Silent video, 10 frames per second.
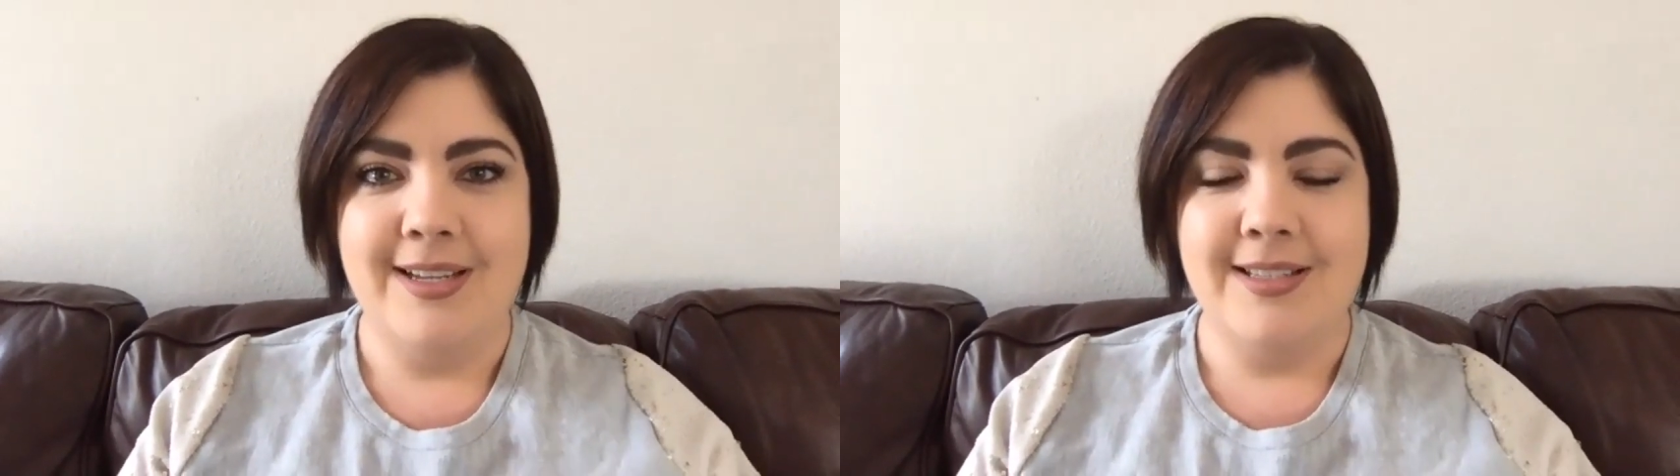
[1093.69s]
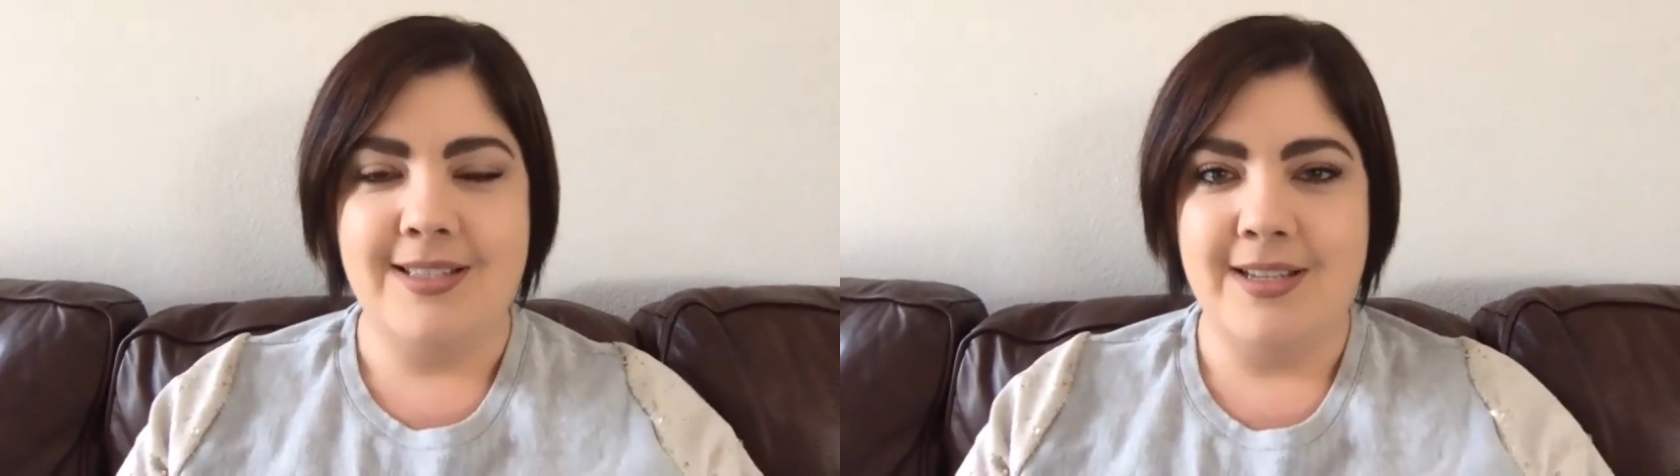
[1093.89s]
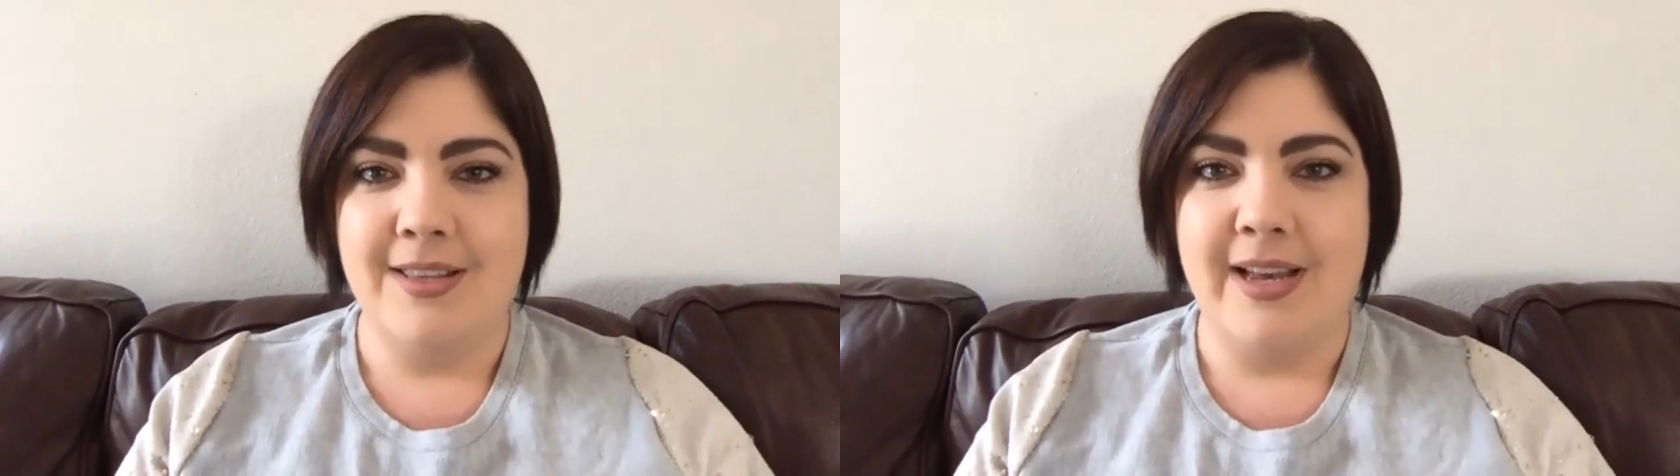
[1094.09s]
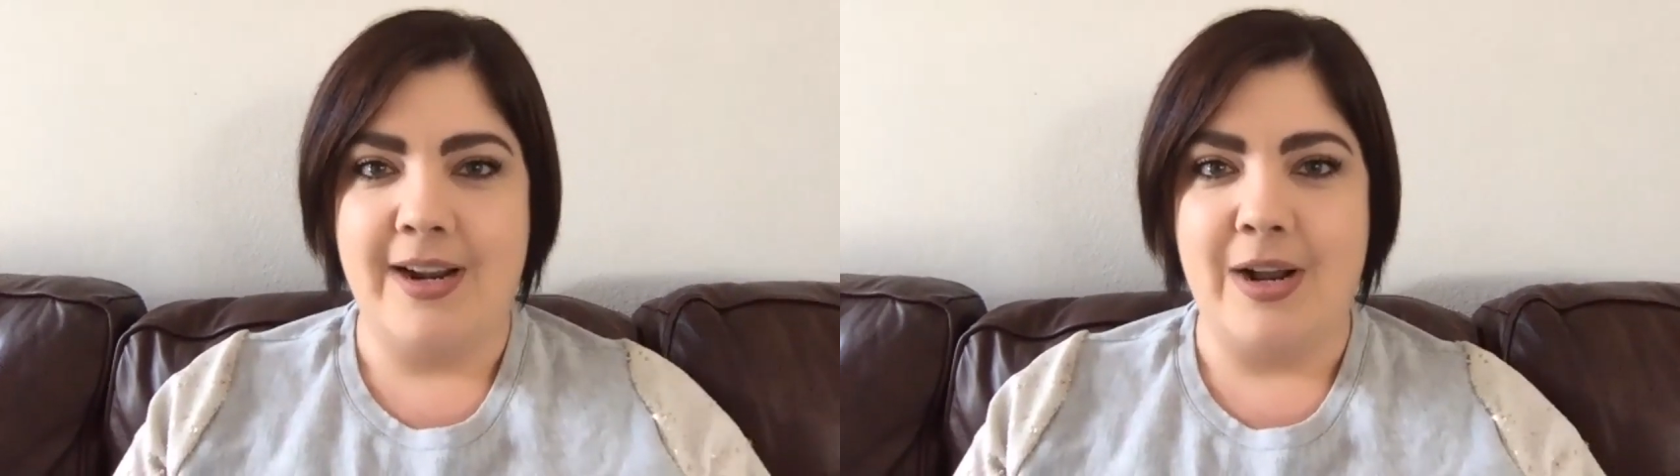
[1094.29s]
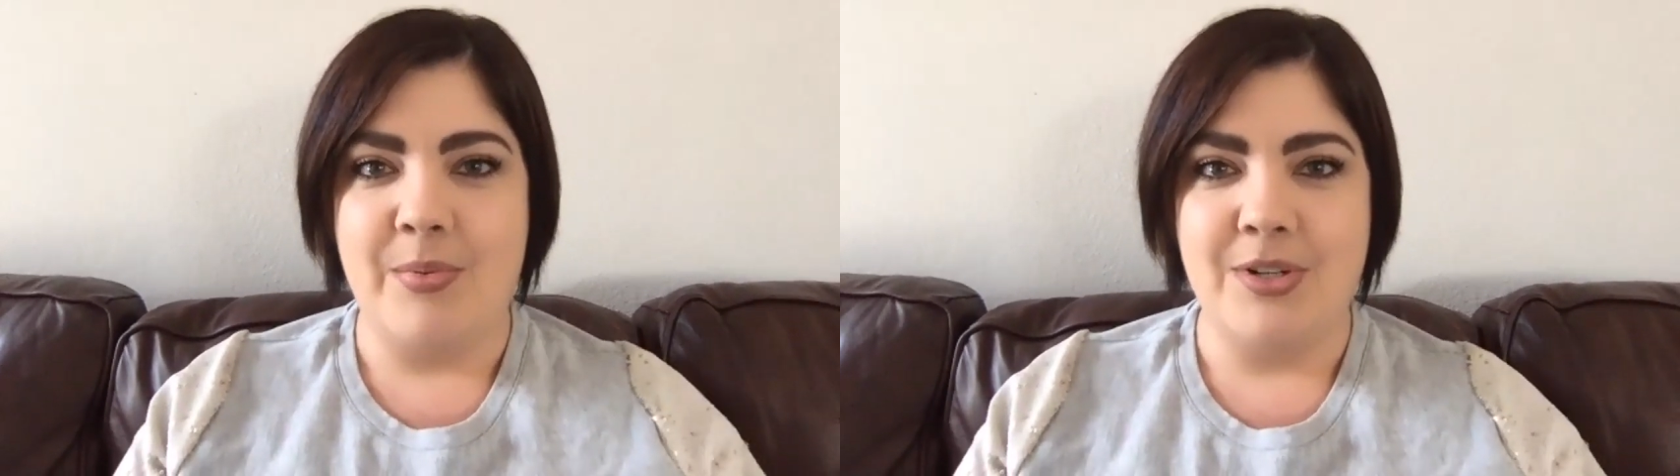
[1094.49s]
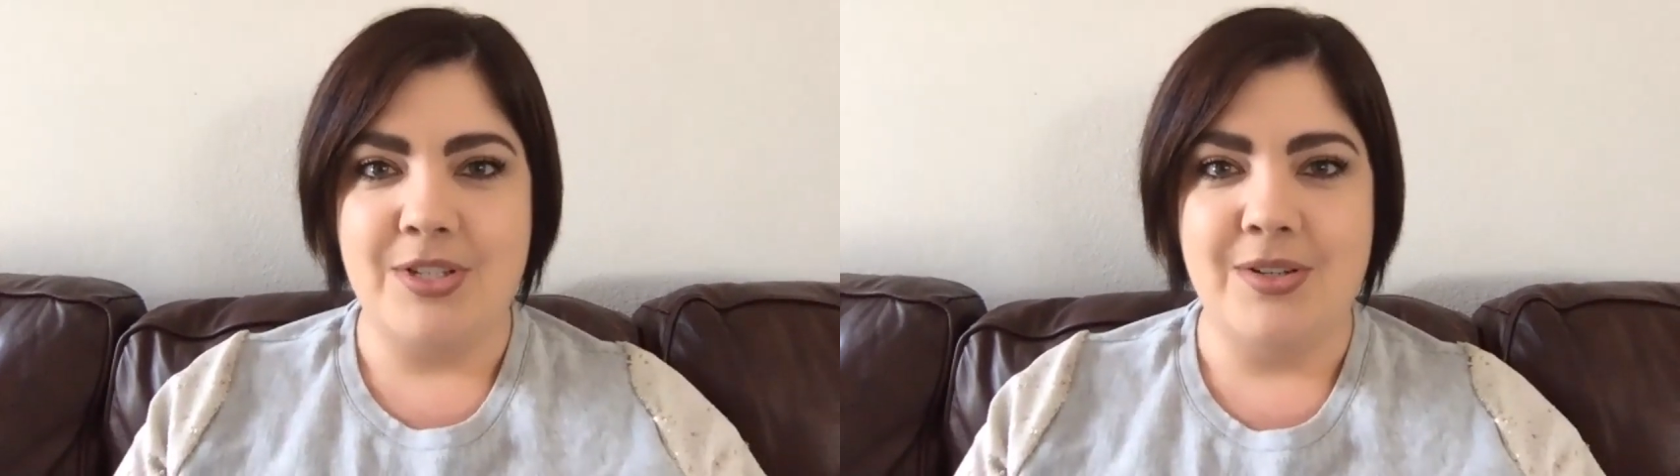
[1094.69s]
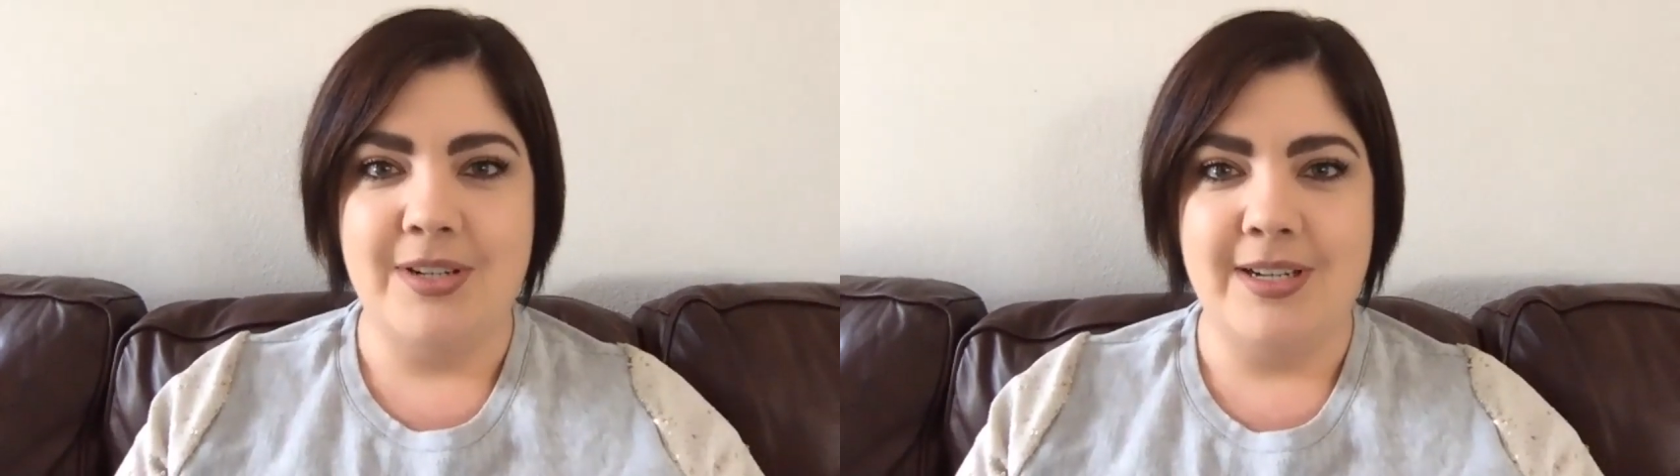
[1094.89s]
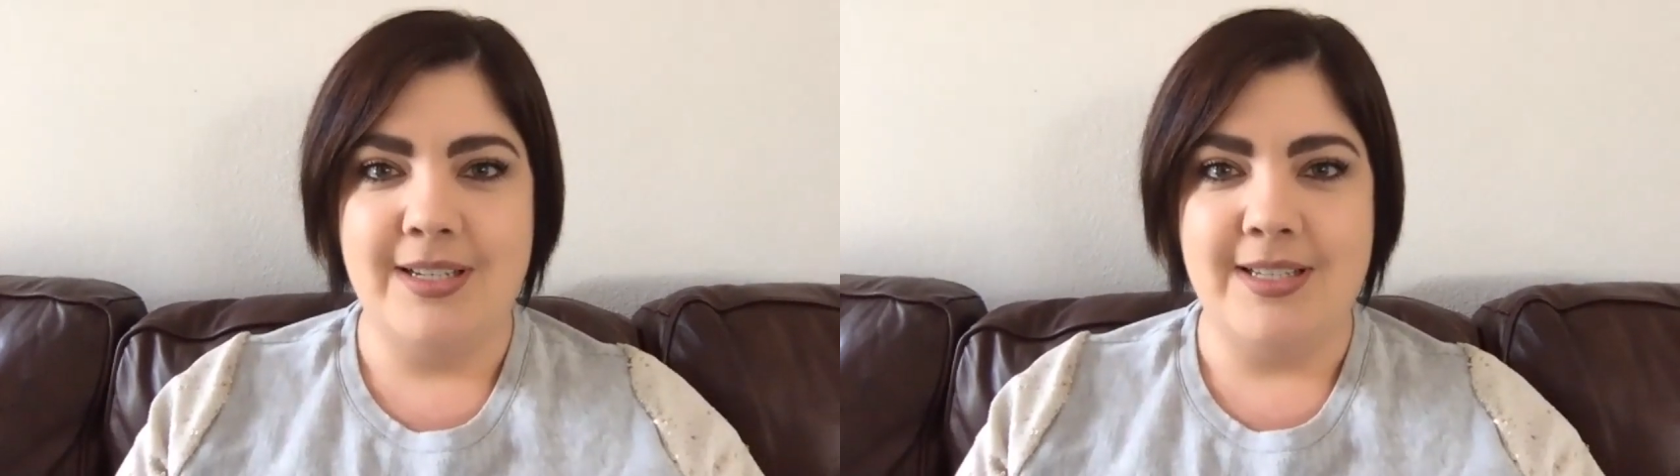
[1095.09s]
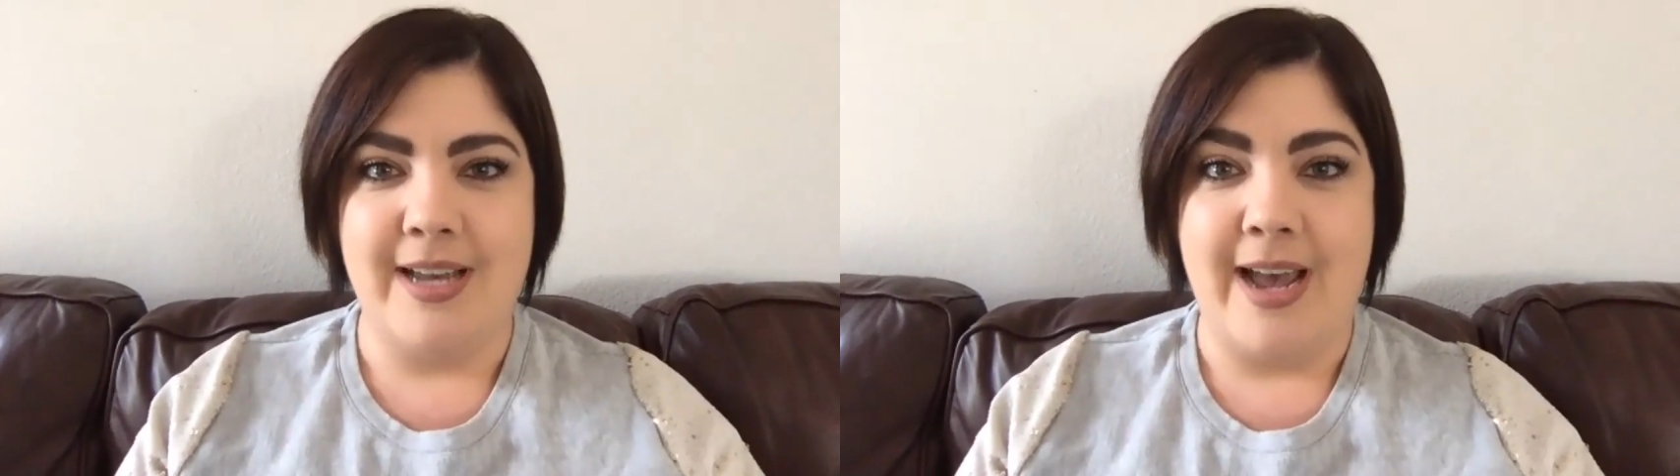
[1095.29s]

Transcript: see that opportunity to